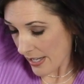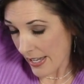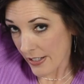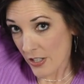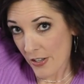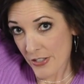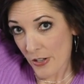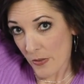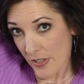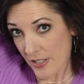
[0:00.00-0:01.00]
And
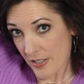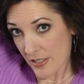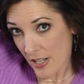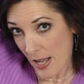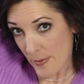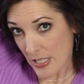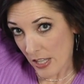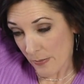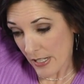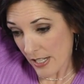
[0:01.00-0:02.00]
also this
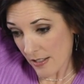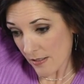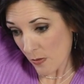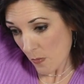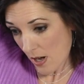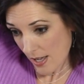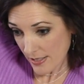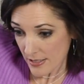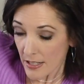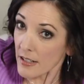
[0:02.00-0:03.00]
T3
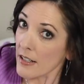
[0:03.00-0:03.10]
wand